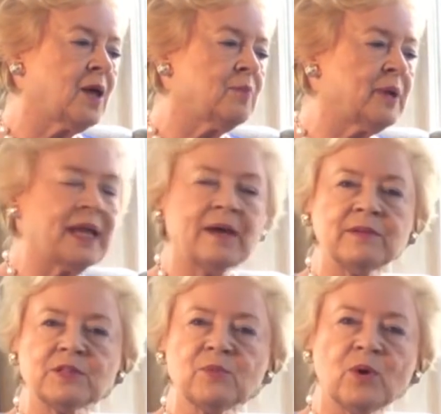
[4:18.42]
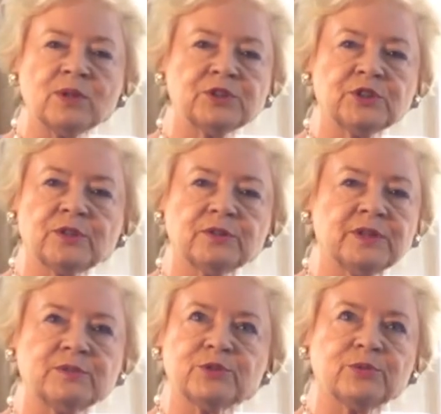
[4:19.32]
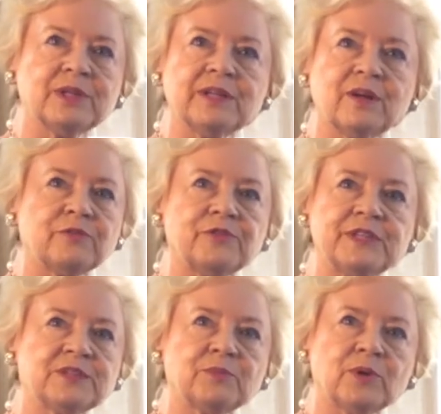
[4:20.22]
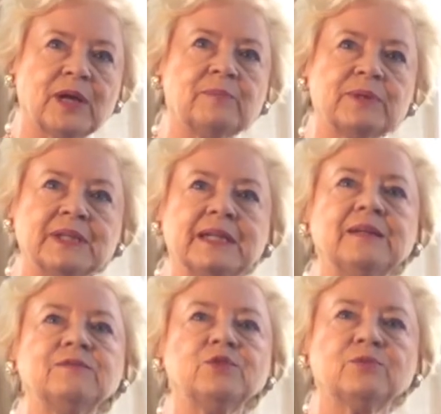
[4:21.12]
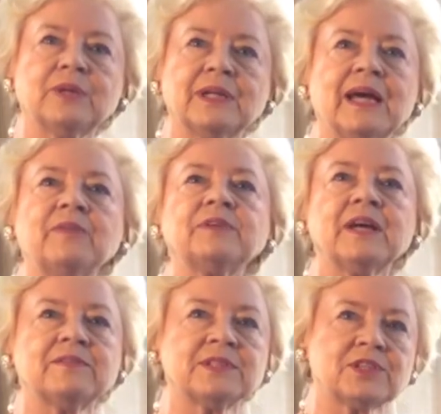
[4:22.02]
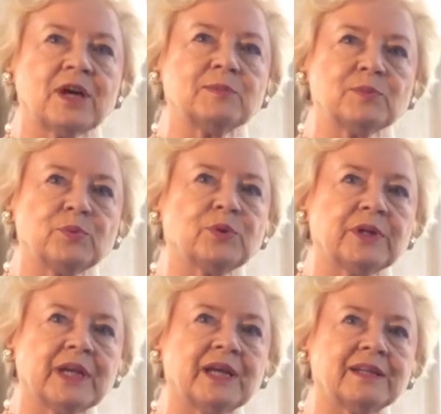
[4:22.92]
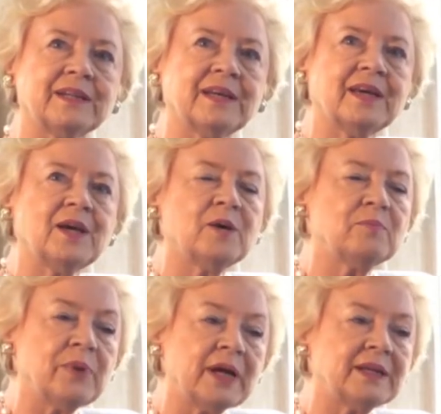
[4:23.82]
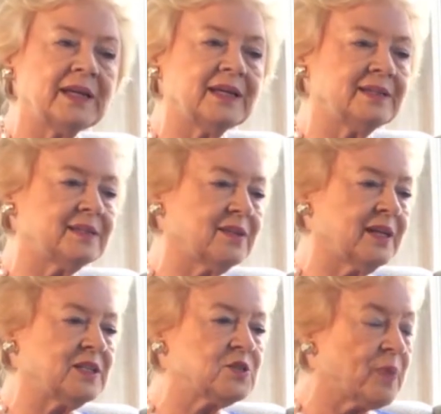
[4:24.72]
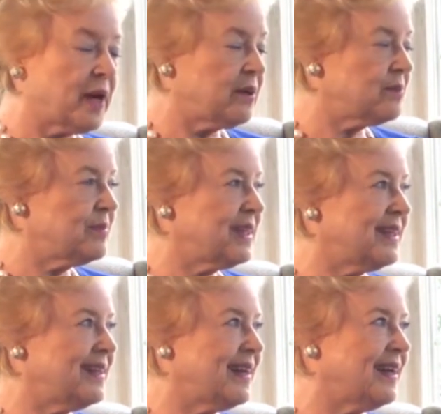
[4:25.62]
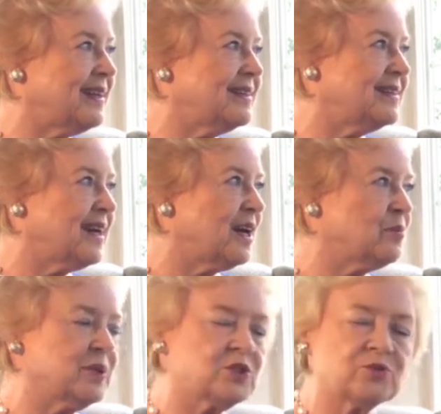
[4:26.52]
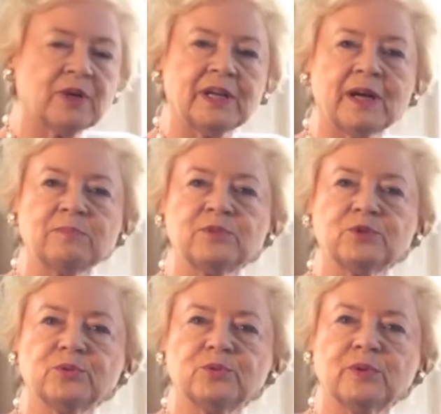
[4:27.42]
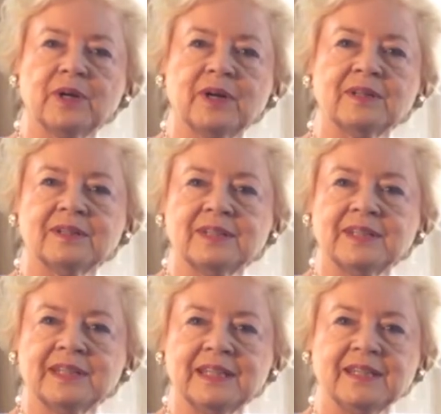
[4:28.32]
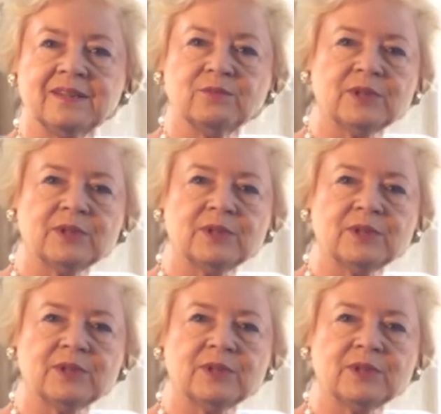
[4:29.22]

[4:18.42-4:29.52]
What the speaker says: But having small children, it was really not feasible. I believed you really have to have the time to put it in. But it inspired me, and I went straight up to the